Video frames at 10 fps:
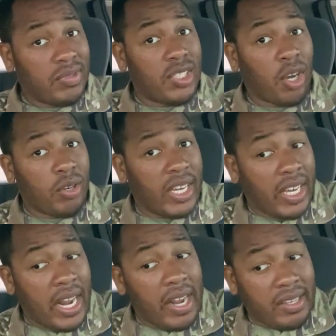go
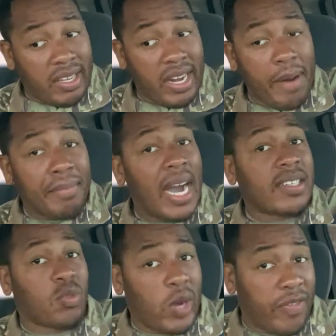get that get that
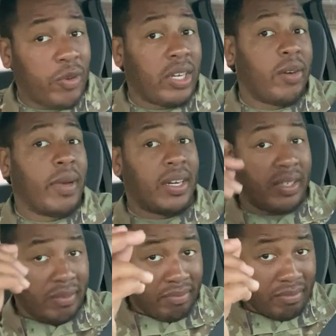box away for a little bit
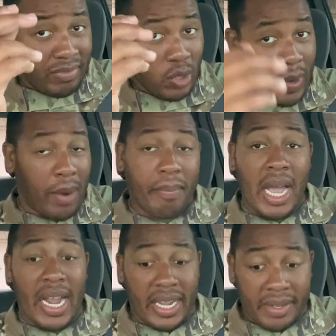of little bit of
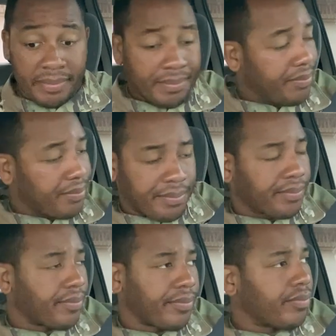money.
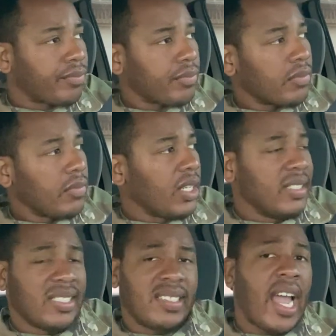
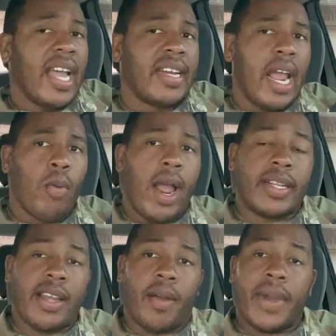It's a sad day right
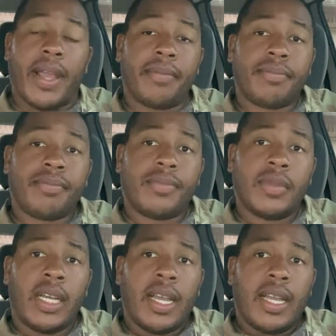there, man.
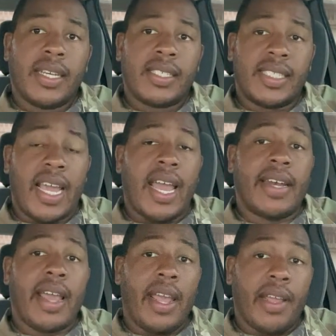Sad
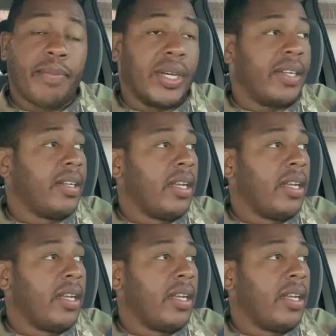day, but